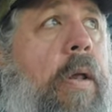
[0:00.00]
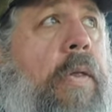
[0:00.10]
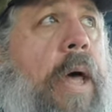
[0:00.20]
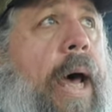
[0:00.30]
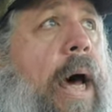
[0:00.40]

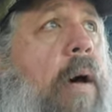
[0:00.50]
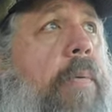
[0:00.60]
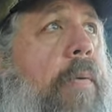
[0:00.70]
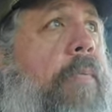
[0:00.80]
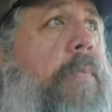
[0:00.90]
That
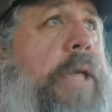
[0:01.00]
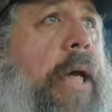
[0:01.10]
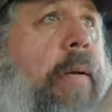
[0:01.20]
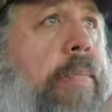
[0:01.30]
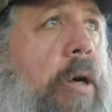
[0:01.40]
album,
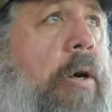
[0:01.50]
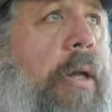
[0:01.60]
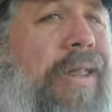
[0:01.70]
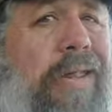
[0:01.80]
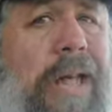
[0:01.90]
Tainted
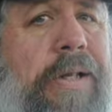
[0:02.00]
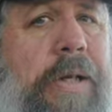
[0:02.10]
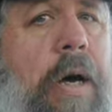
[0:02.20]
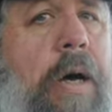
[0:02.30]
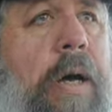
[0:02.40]
Purity, that's
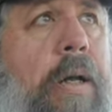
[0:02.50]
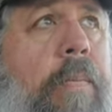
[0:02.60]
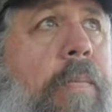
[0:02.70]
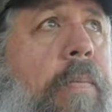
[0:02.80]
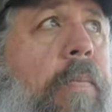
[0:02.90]

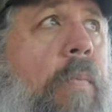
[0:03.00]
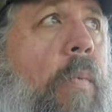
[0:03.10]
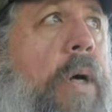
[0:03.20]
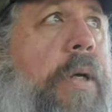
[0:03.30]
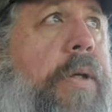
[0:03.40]
on,
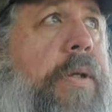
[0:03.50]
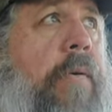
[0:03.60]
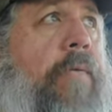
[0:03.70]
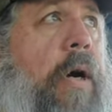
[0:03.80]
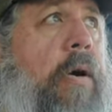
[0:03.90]
was
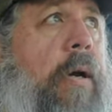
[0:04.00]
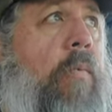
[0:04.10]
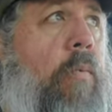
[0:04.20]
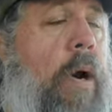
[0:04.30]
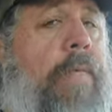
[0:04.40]
a very
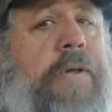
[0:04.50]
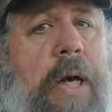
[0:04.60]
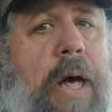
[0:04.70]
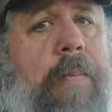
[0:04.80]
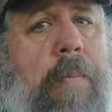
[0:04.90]
rough
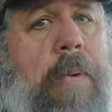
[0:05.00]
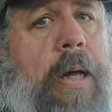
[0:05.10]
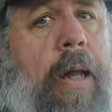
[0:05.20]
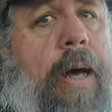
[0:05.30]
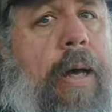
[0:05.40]
time in
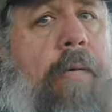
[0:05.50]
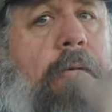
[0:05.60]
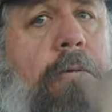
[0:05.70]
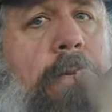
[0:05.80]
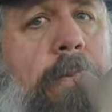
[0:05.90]
my life.